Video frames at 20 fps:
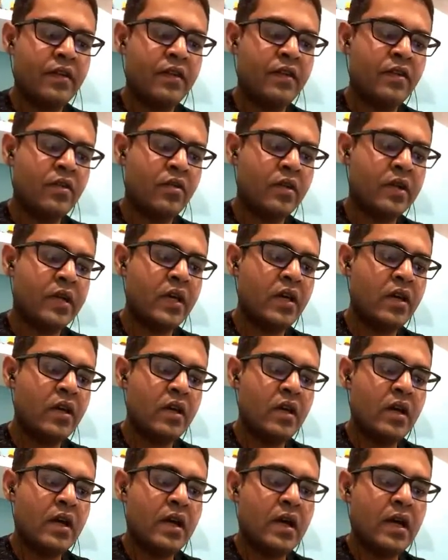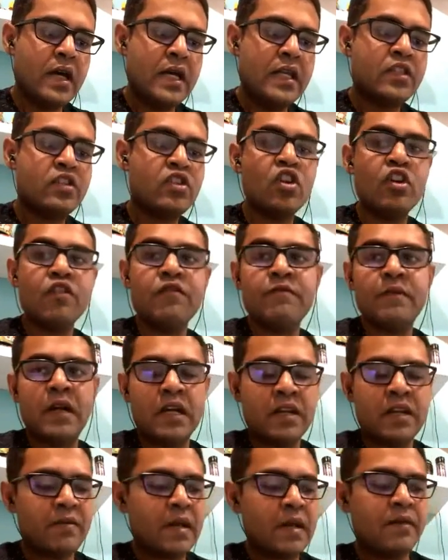Okay. Instead of
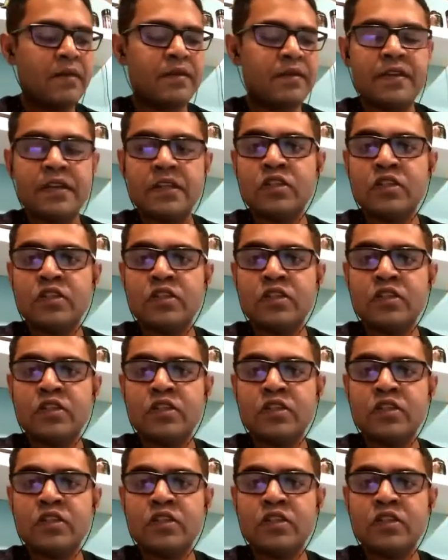multiplying by 5.